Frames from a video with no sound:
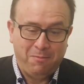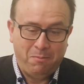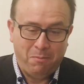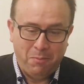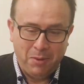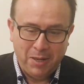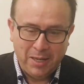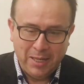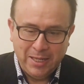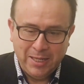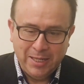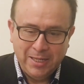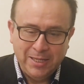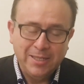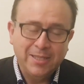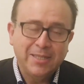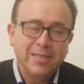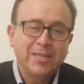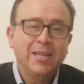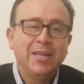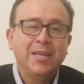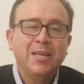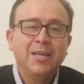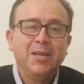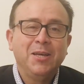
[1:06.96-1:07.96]

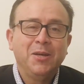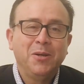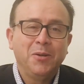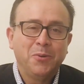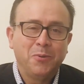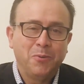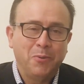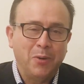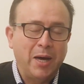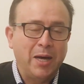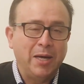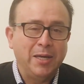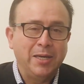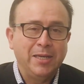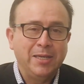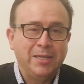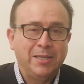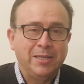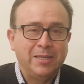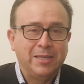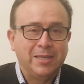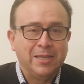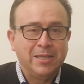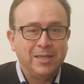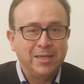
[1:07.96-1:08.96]
Please write it
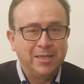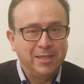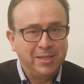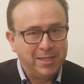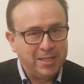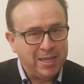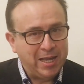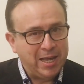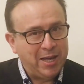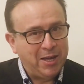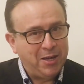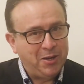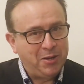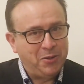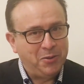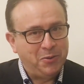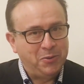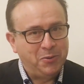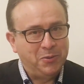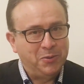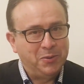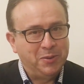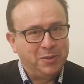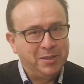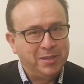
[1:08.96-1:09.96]

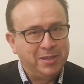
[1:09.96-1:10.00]
down.